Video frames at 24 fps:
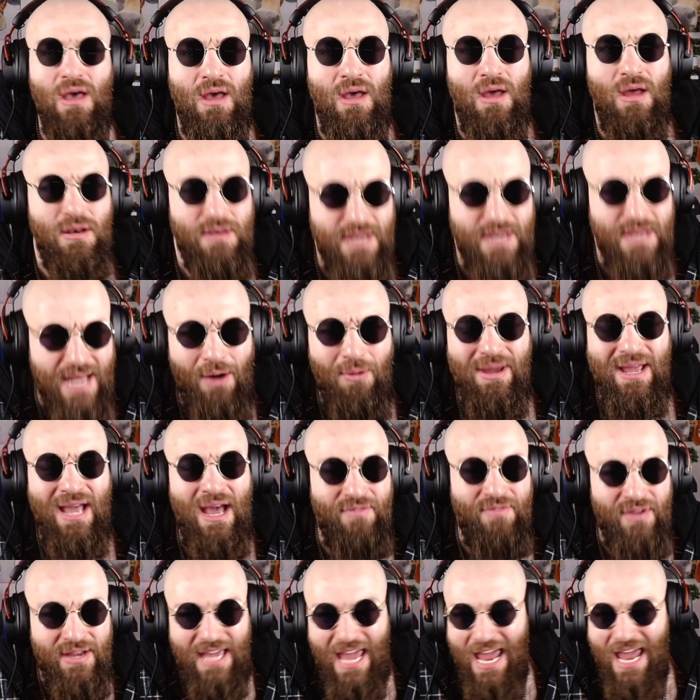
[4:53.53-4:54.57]
Now we
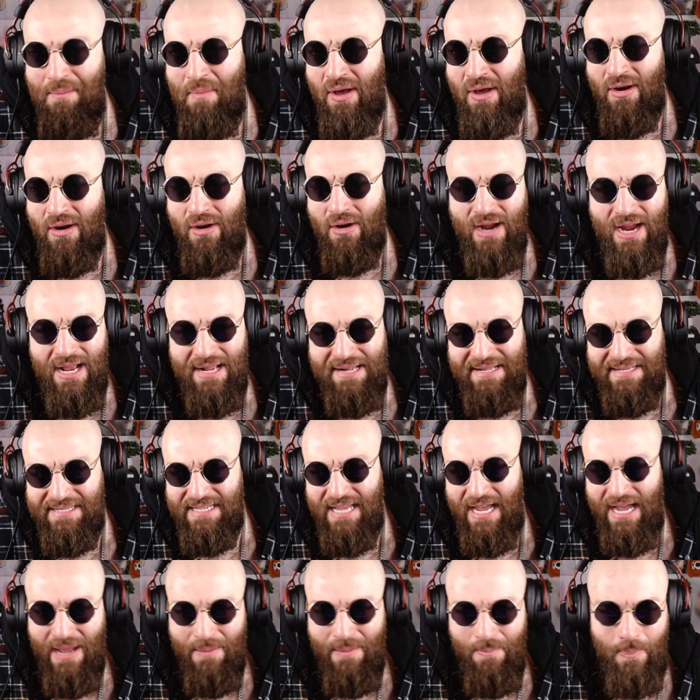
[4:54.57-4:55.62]
have a game on our hands.
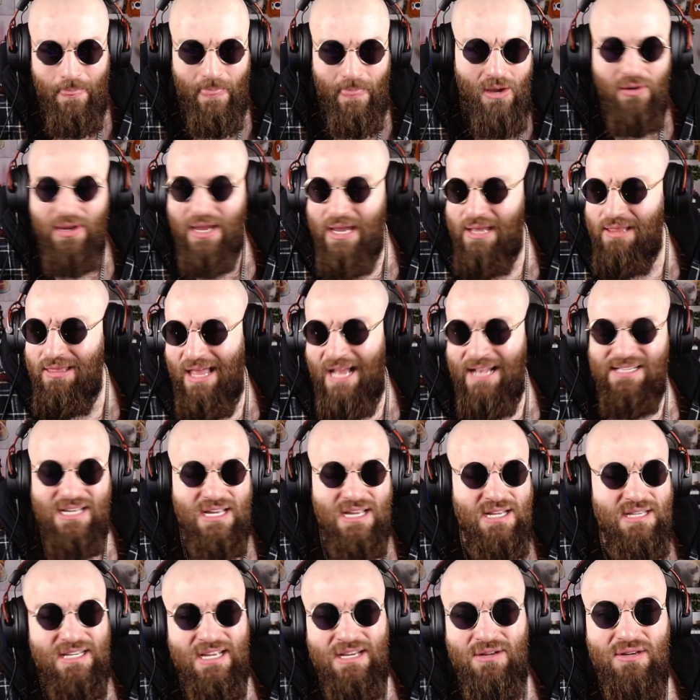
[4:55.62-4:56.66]
Okay, let's
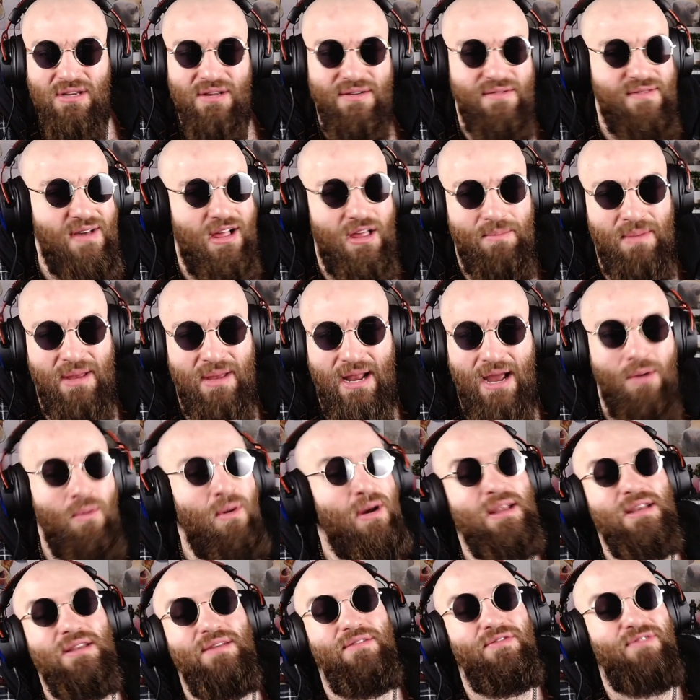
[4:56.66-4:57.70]
continue development. I
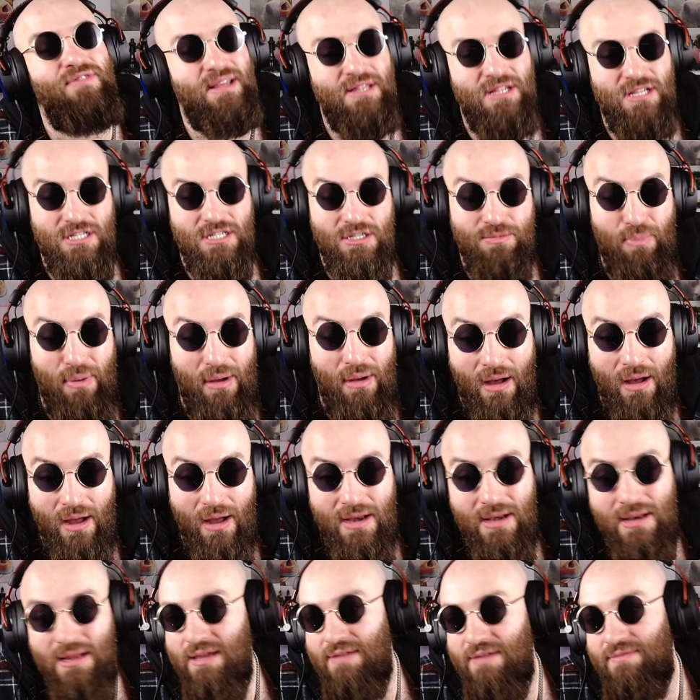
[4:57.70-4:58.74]
want to defend this
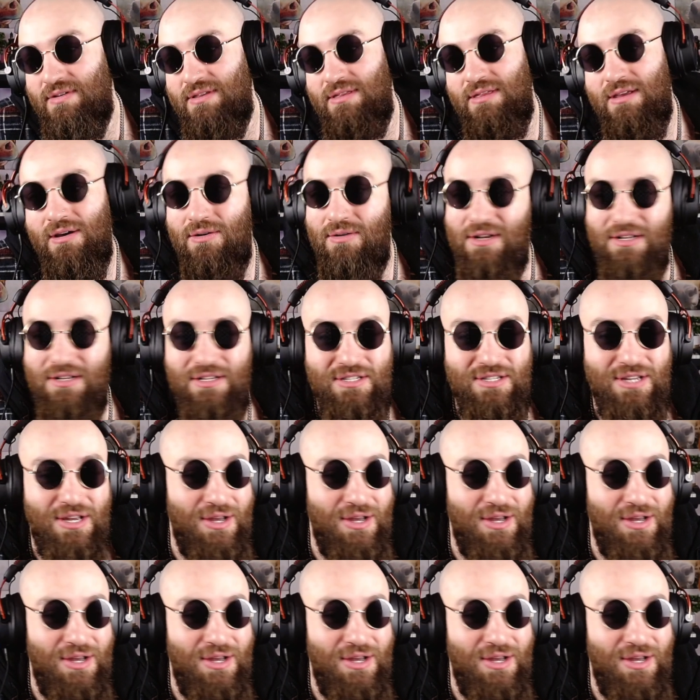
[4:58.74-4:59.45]
pawn, even though it's